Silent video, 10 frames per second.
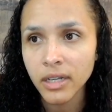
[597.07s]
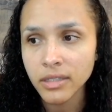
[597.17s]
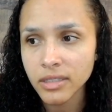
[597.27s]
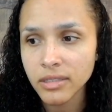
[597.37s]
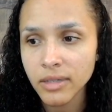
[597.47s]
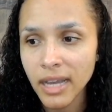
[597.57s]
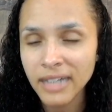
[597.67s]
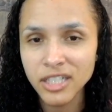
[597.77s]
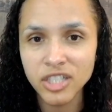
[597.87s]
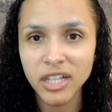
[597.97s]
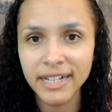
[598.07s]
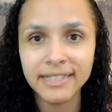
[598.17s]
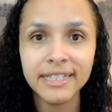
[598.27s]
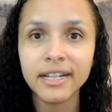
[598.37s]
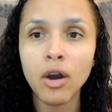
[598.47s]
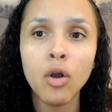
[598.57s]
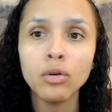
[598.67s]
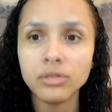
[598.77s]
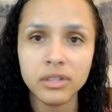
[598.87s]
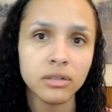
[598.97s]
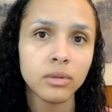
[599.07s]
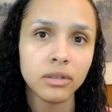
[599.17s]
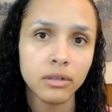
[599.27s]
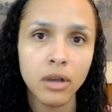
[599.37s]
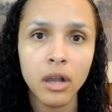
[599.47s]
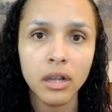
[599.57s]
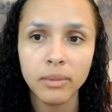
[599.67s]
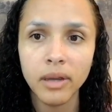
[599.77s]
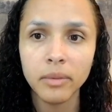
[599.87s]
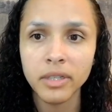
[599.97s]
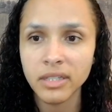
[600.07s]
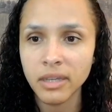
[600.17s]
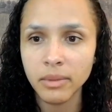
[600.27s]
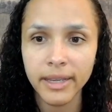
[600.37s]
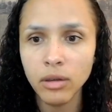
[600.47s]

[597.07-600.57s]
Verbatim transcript: because it's I just like dig holes into what they're talking about because I'm like,